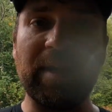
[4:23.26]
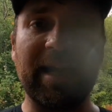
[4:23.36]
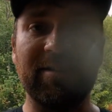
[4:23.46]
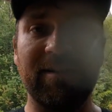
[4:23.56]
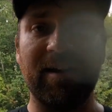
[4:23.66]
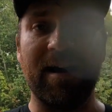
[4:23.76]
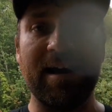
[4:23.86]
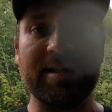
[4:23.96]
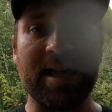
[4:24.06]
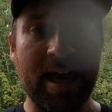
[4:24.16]
for tagging along,
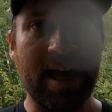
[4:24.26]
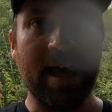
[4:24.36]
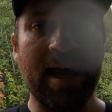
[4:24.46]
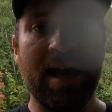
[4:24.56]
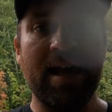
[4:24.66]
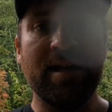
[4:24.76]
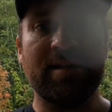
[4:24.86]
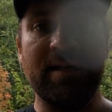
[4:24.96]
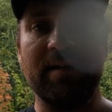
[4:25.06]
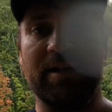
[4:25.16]
guys.
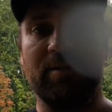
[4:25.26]
See you in the